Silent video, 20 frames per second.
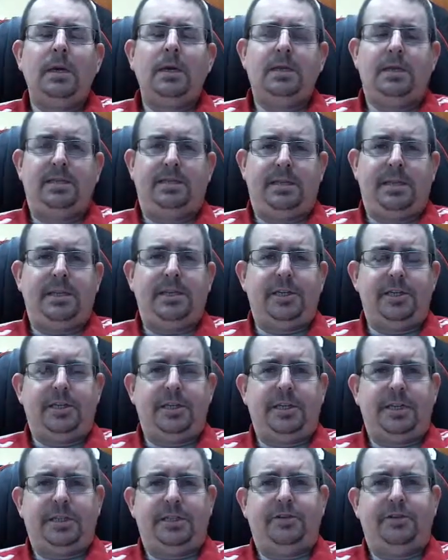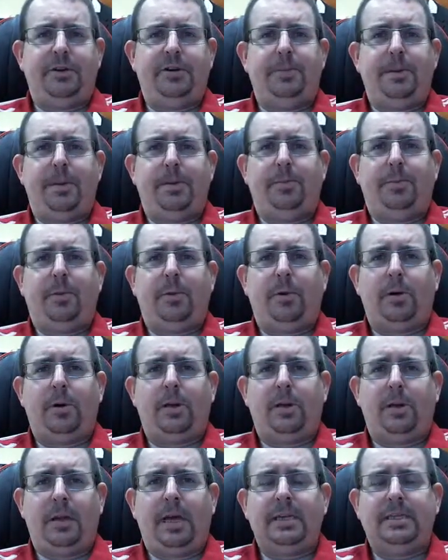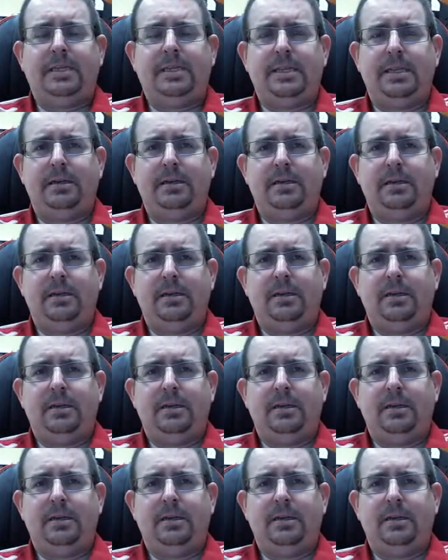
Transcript: This teaches an extremely important lesson